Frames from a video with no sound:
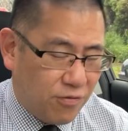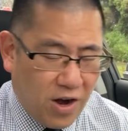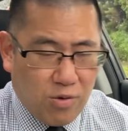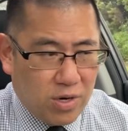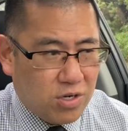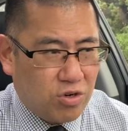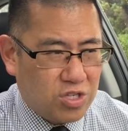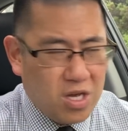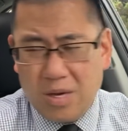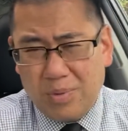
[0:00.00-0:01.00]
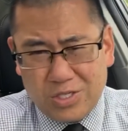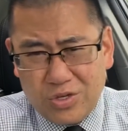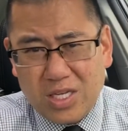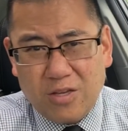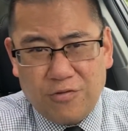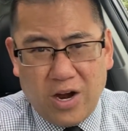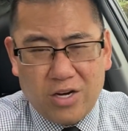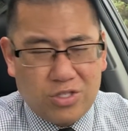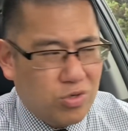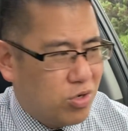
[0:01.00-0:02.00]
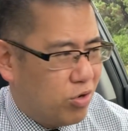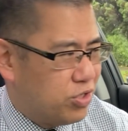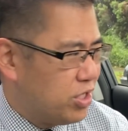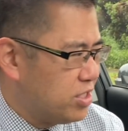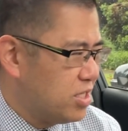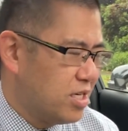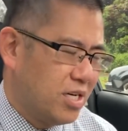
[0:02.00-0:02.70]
fire one coach. But do you get to fire two coaches?